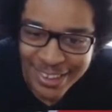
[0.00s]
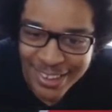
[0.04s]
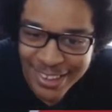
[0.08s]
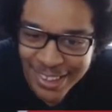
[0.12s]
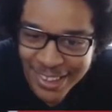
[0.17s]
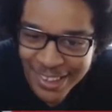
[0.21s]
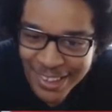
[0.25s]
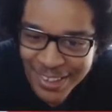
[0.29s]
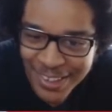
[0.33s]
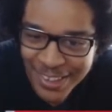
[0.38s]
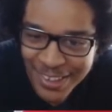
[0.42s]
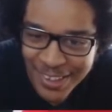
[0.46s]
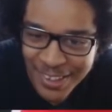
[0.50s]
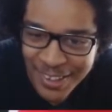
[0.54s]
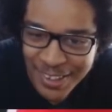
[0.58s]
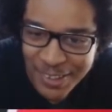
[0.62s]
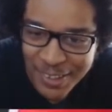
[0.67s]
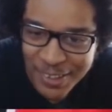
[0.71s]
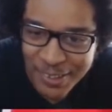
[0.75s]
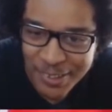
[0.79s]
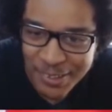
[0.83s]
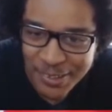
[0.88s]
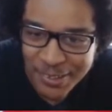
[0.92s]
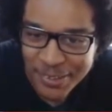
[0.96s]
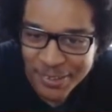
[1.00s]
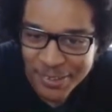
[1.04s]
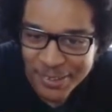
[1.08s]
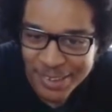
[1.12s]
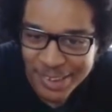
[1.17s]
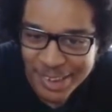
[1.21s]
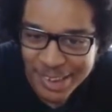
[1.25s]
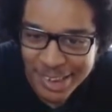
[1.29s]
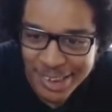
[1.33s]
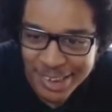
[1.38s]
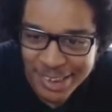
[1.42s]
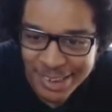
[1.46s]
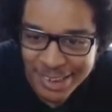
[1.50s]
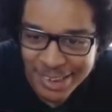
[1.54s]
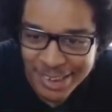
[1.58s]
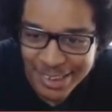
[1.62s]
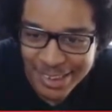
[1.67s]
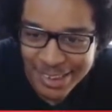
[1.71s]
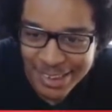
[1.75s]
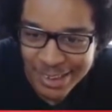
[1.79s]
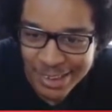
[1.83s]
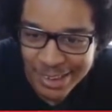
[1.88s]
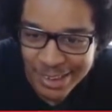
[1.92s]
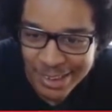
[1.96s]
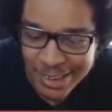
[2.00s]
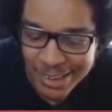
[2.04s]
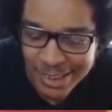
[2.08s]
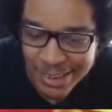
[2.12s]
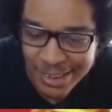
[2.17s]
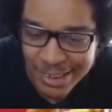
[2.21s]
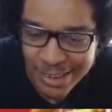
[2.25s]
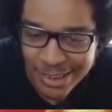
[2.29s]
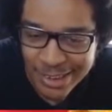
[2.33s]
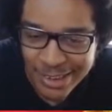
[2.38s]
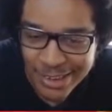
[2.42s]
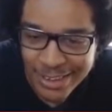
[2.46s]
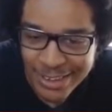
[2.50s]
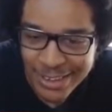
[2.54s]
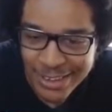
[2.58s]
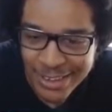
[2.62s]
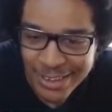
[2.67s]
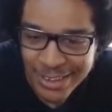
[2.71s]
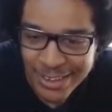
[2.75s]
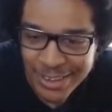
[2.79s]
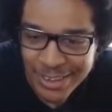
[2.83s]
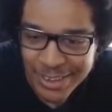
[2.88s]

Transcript: Hello. Show your dog. He from the bay and shit, bro.